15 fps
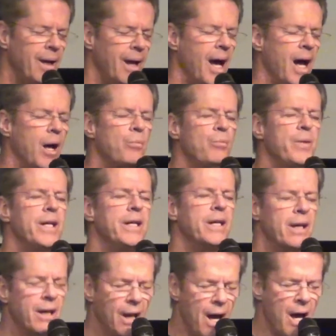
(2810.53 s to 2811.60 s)
Help me to
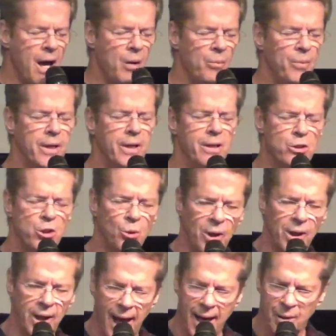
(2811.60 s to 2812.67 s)
come into
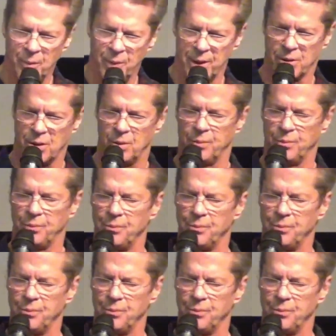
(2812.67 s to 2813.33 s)
alignment.